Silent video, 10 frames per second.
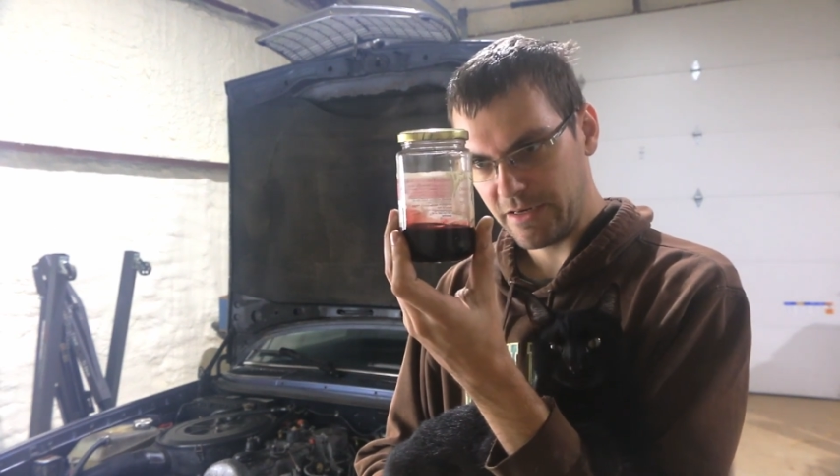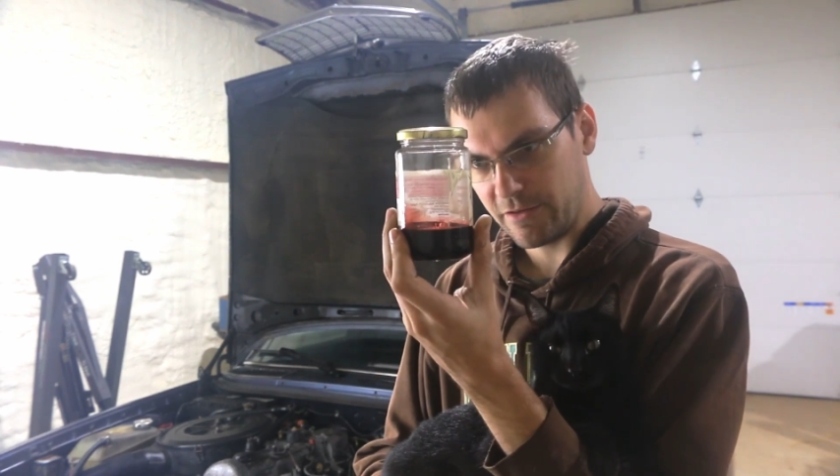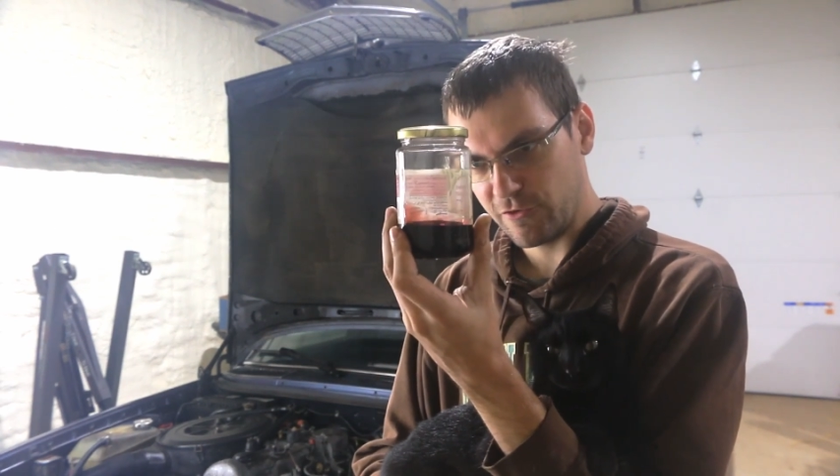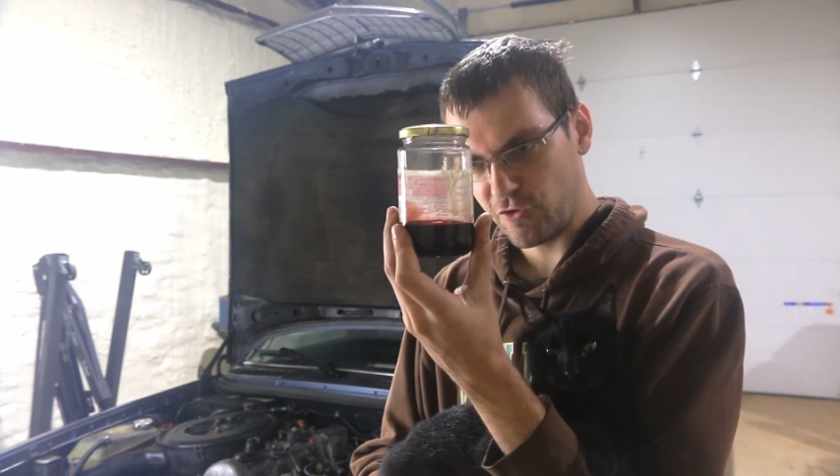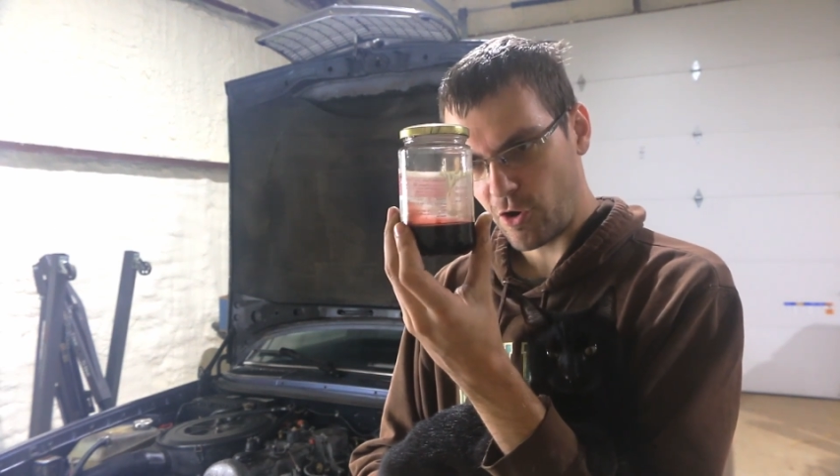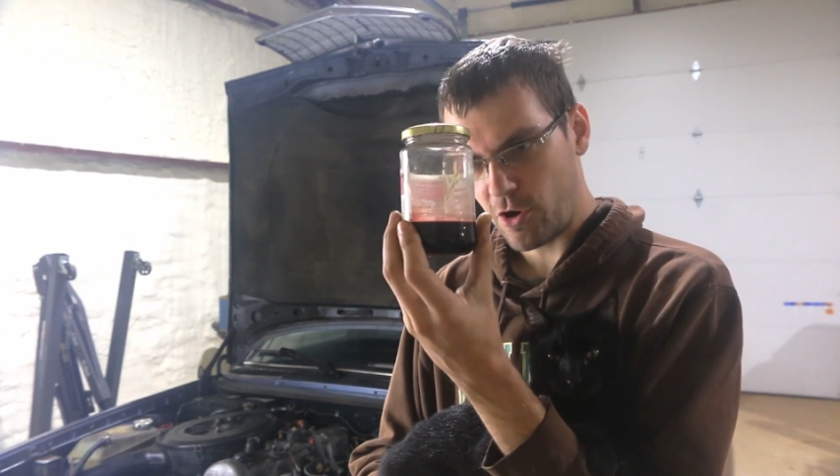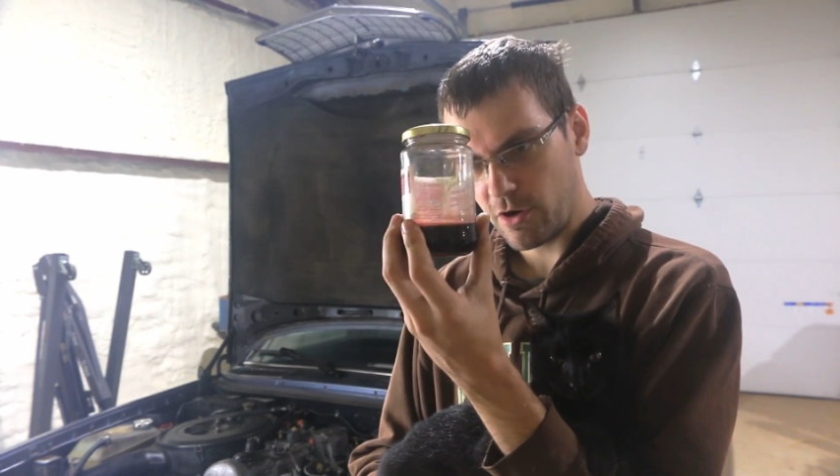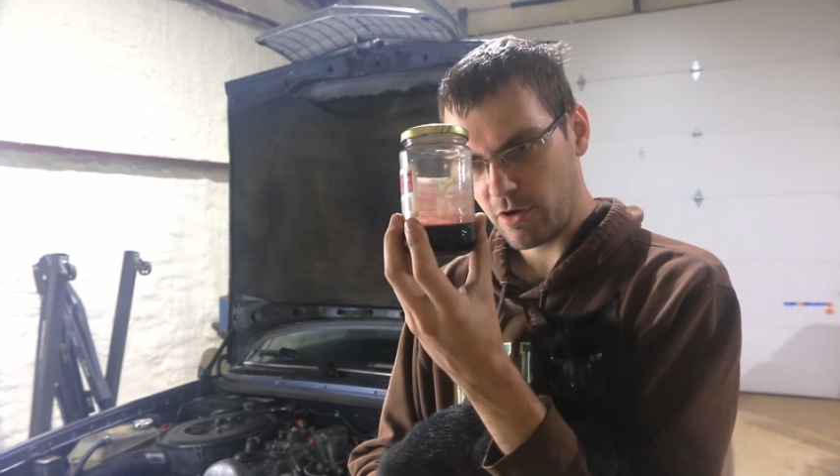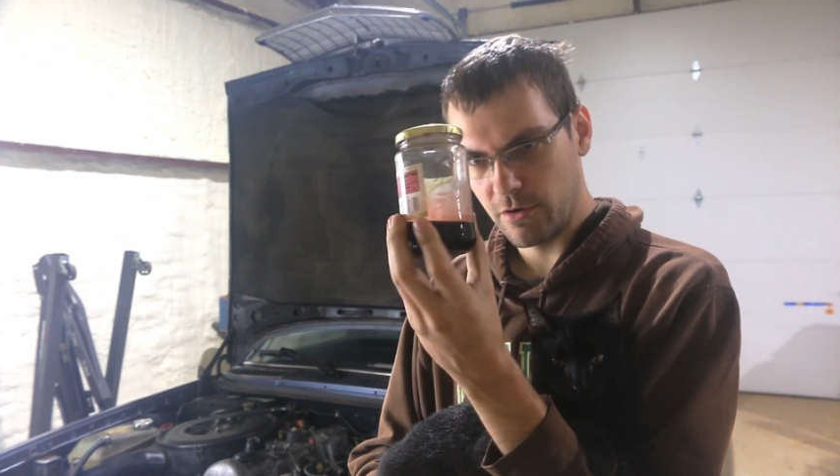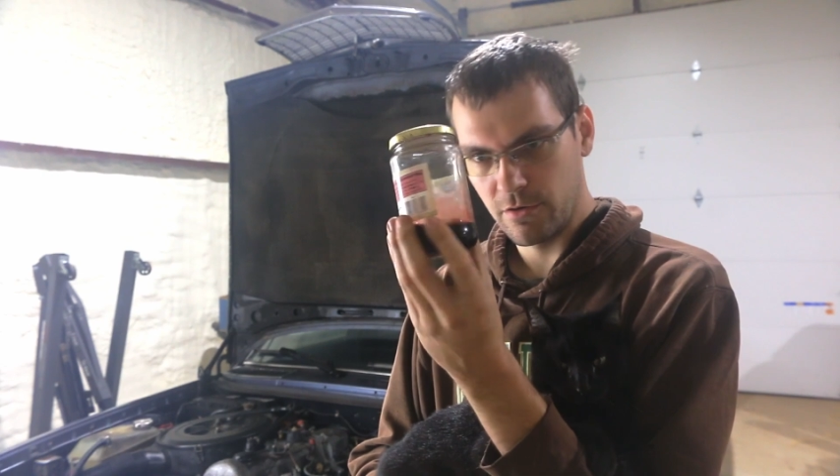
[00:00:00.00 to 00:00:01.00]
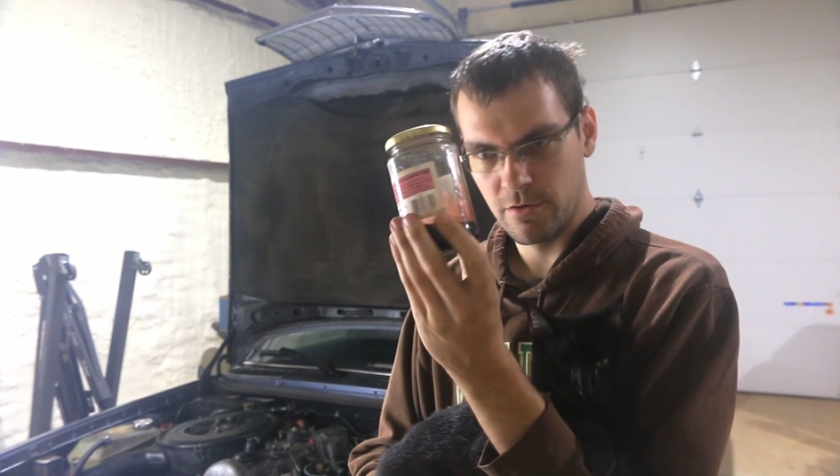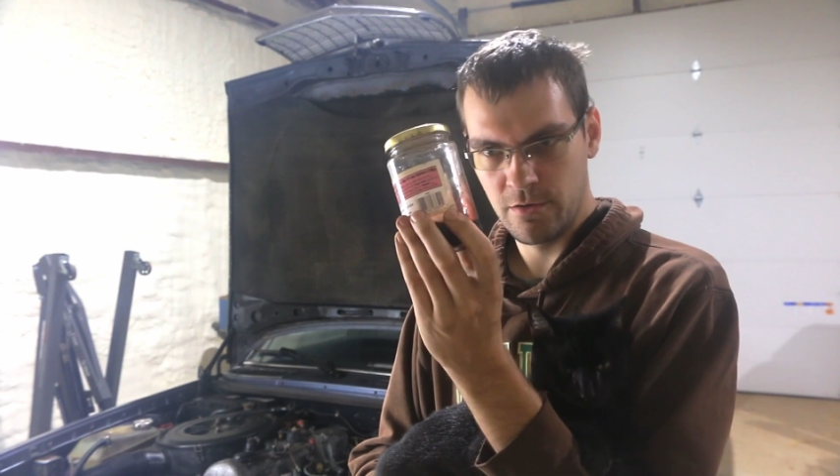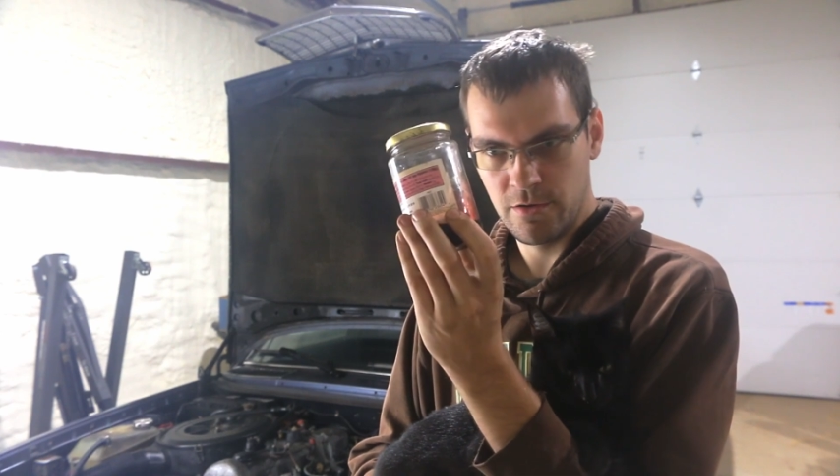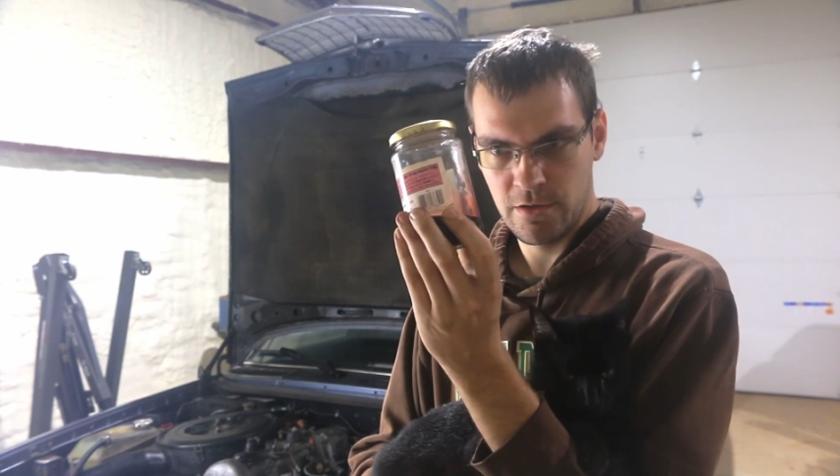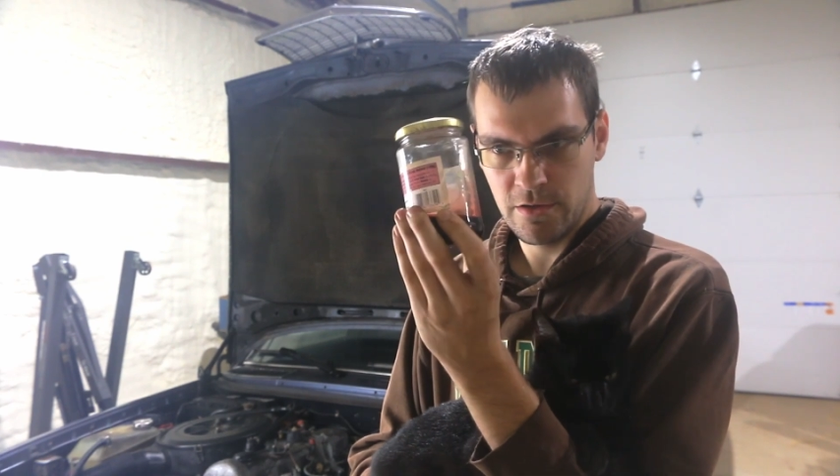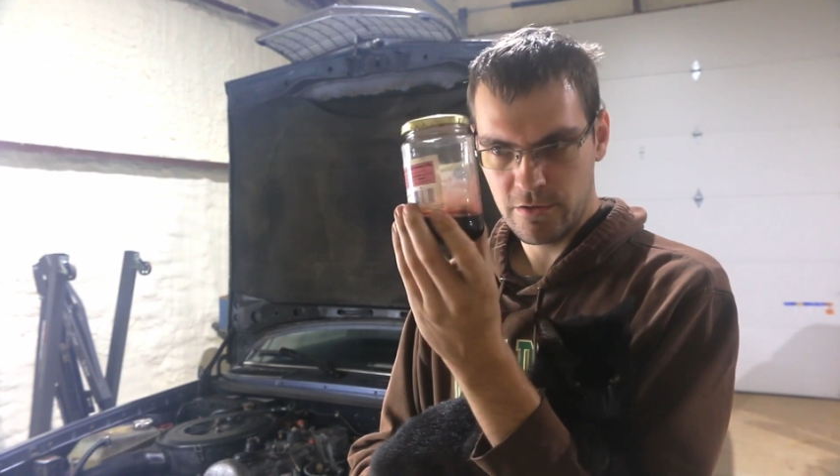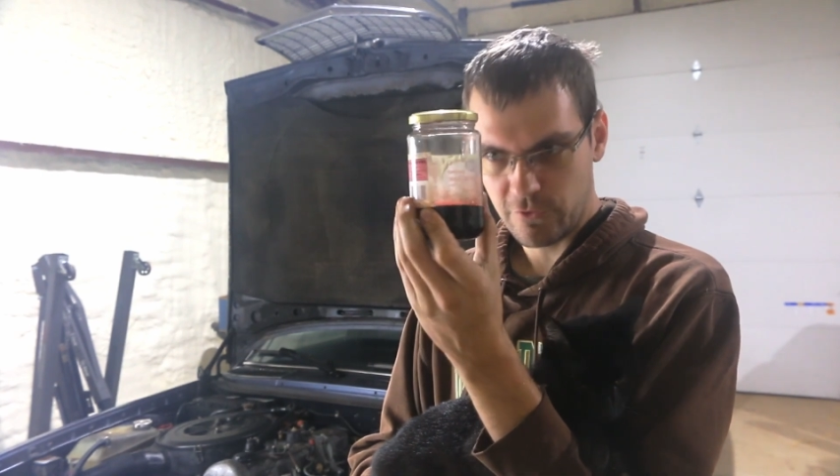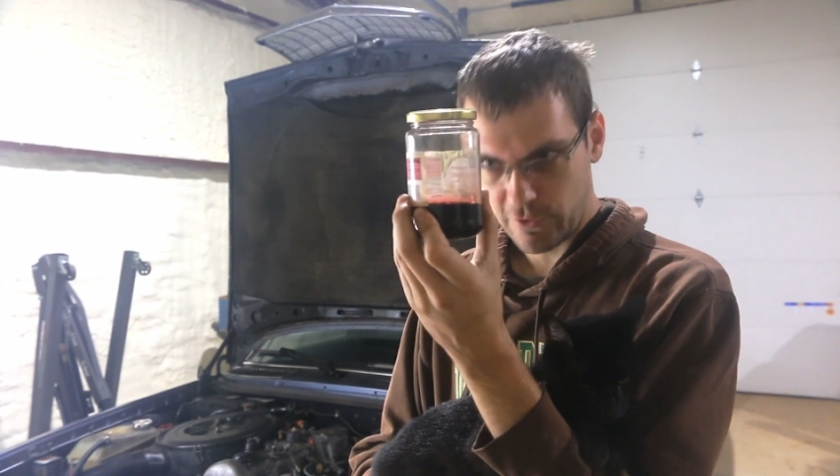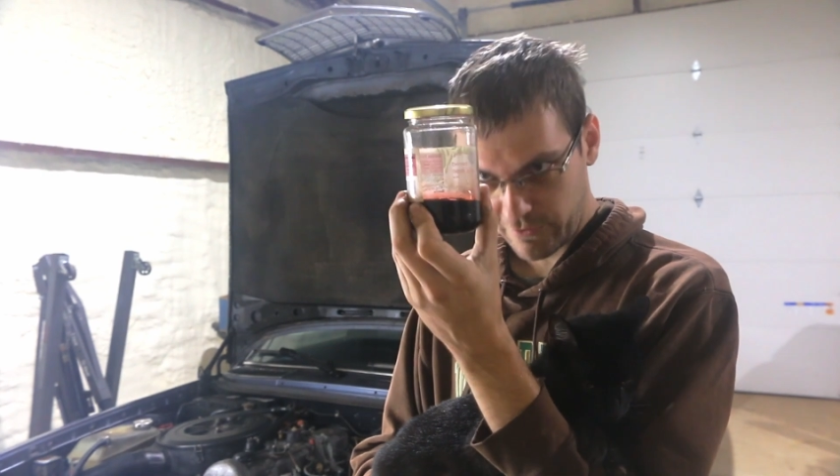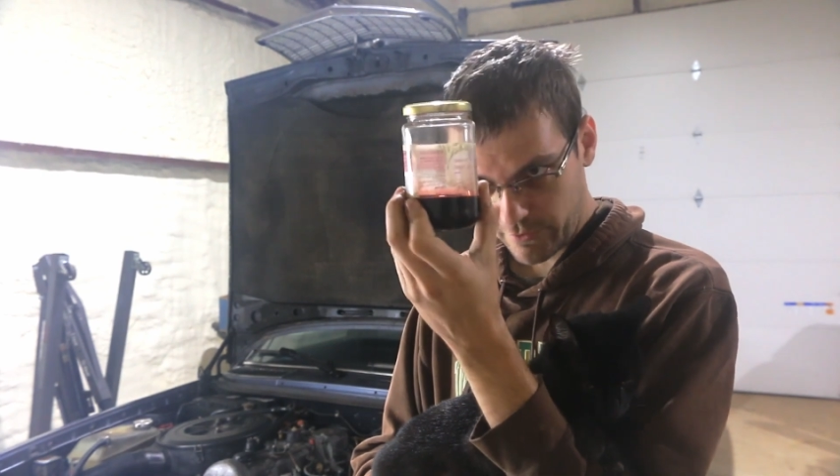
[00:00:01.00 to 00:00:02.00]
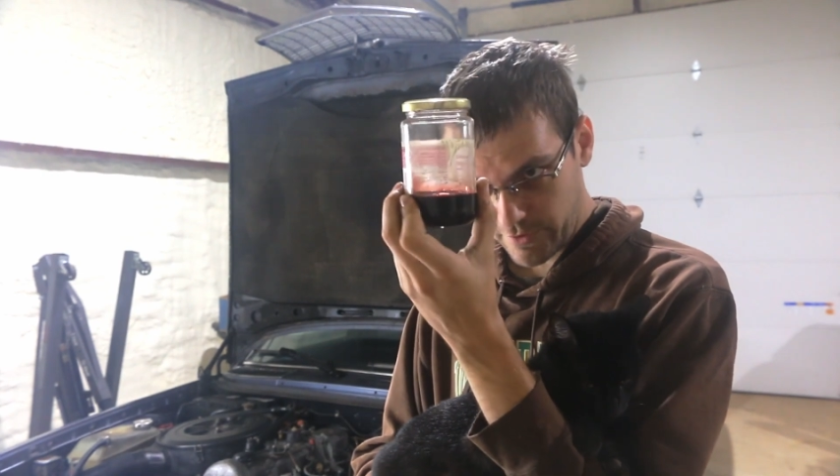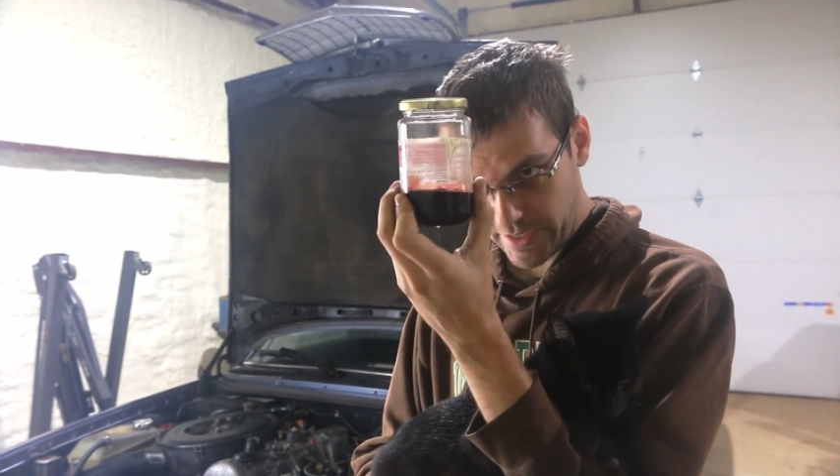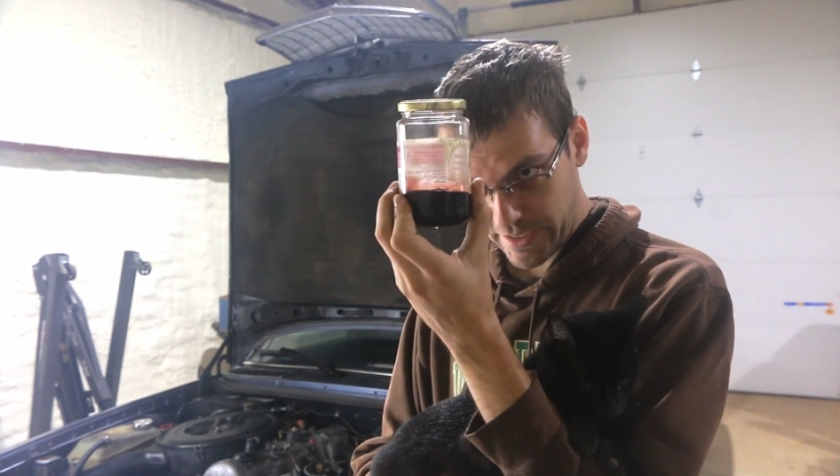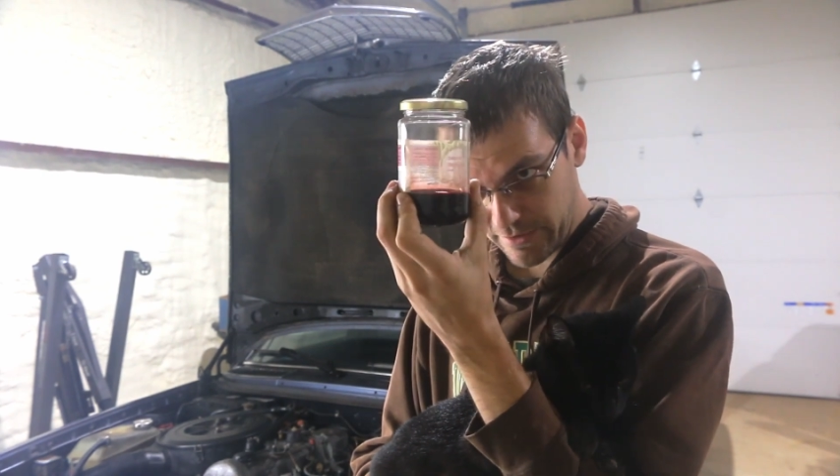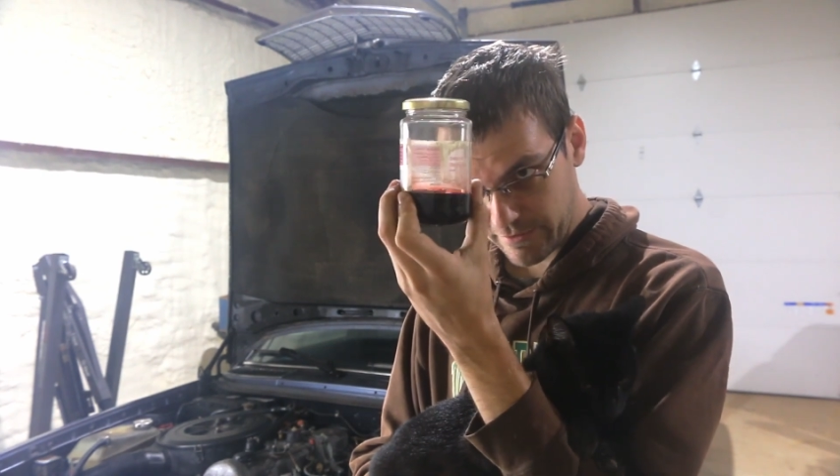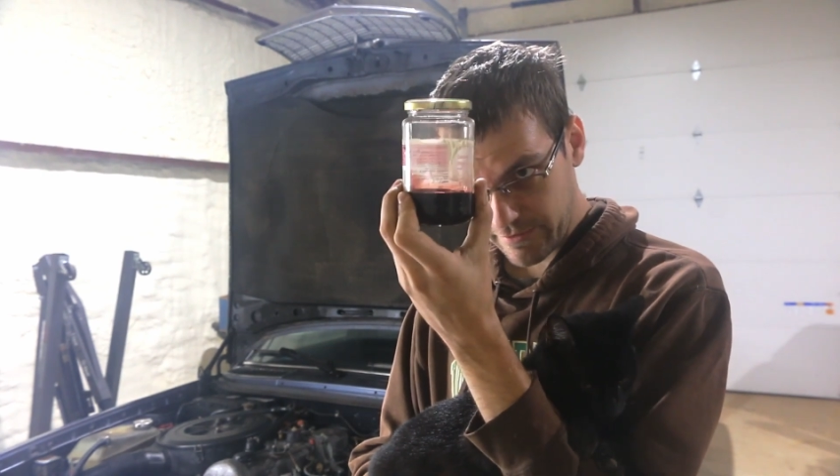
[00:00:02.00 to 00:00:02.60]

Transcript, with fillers: a jar just so that I could